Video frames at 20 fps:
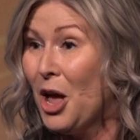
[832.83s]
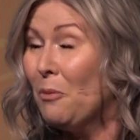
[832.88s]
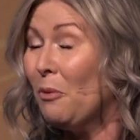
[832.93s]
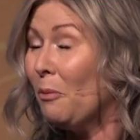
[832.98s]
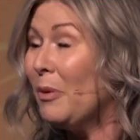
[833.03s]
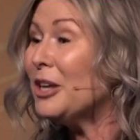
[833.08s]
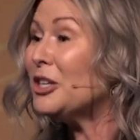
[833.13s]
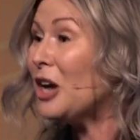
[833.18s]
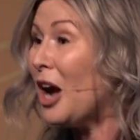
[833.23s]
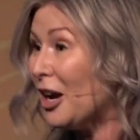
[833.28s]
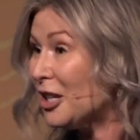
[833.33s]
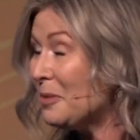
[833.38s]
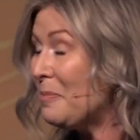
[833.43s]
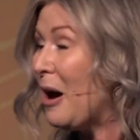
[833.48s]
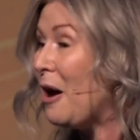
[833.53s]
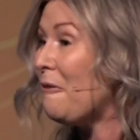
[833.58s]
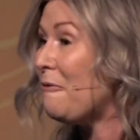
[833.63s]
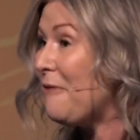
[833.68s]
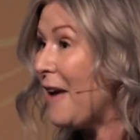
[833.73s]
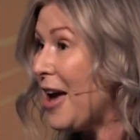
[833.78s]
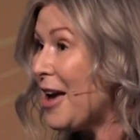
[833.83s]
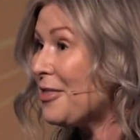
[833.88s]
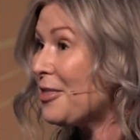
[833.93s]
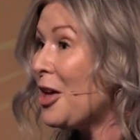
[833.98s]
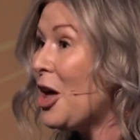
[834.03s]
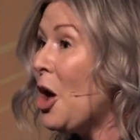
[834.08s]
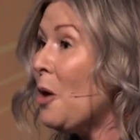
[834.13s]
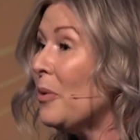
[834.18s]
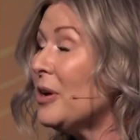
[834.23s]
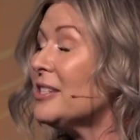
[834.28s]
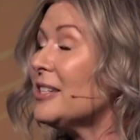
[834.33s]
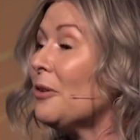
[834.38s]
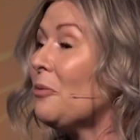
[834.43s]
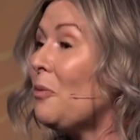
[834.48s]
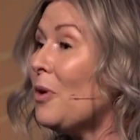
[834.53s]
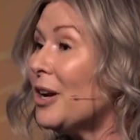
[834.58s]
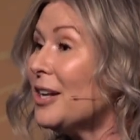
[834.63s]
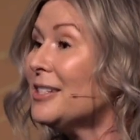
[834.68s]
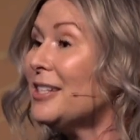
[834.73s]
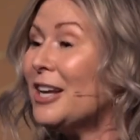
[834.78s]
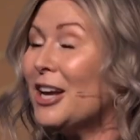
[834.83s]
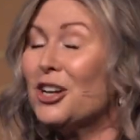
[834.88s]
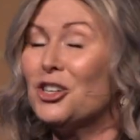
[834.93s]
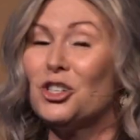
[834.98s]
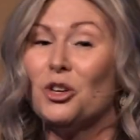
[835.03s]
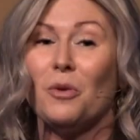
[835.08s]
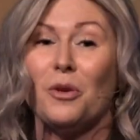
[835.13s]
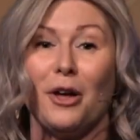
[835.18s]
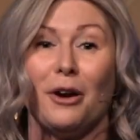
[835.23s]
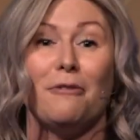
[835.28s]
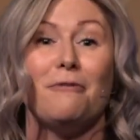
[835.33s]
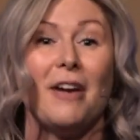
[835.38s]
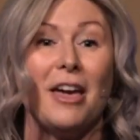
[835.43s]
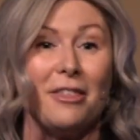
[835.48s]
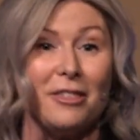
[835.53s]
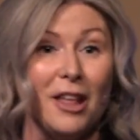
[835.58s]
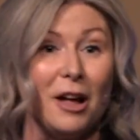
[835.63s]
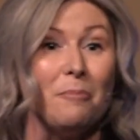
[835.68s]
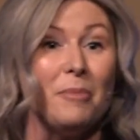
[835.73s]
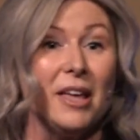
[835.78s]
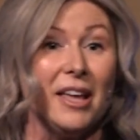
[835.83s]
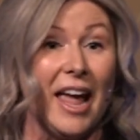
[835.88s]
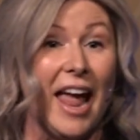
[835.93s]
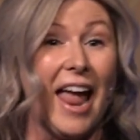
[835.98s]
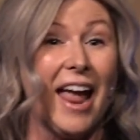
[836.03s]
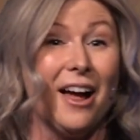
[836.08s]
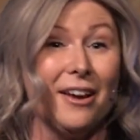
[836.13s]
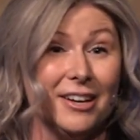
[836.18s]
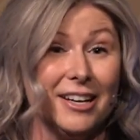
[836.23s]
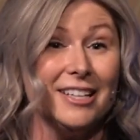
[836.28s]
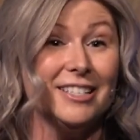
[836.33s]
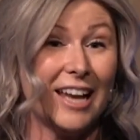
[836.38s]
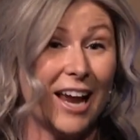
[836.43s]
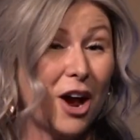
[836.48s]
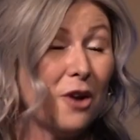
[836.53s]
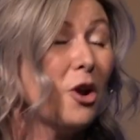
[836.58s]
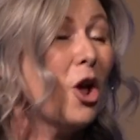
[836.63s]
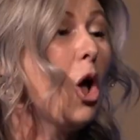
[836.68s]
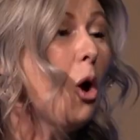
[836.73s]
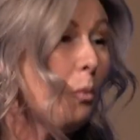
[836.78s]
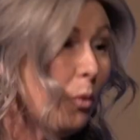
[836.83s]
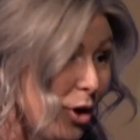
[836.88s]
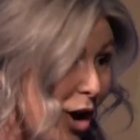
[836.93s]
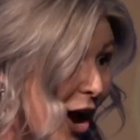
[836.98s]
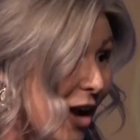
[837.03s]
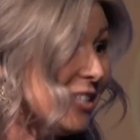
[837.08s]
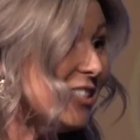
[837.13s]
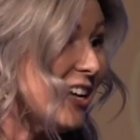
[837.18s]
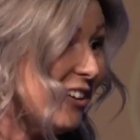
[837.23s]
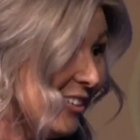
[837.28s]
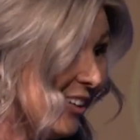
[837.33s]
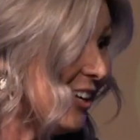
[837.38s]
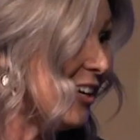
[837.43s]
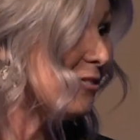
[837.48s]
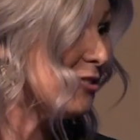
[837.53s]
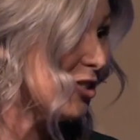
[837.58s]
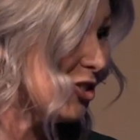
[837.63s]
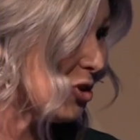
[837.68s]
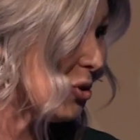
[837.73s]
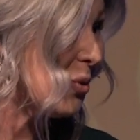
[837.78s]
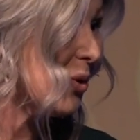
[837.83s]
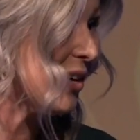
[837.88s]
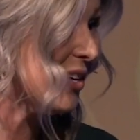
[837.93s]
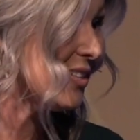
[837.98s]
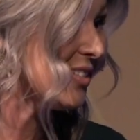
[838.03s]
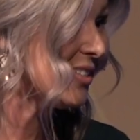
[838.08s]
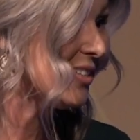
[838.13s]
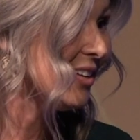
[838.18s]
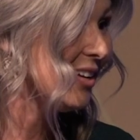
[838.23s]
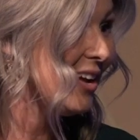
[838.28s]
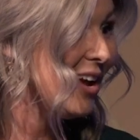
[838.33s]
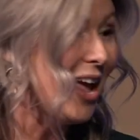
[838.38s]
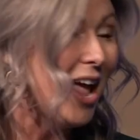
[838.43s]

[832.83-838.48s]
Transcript: When we talked about faith, we said, what is the issue with our faith not being handed down? We're not telling enough stories.